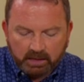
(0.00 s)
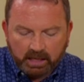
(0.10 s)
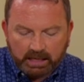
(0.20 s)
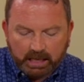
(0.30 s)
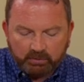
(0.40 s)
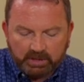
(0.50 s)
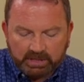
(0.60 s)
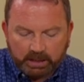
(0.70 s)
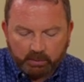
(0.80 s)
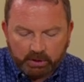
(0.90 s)
and I'm just
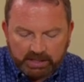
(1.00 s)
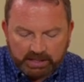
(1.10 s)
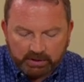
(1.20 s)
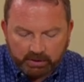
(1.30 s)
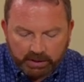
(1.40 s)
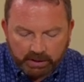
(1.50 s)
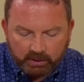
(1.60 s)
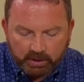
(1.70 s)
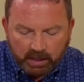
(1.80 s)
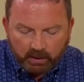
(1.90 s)
going to push this
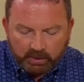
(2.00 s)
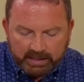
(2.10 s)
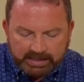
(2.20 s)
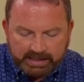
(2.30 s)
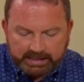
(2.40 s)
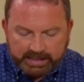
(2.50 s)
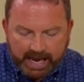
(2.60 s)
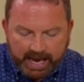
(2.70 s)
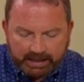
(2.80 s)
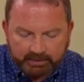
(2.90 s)
through with a
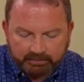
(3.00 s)
zigzag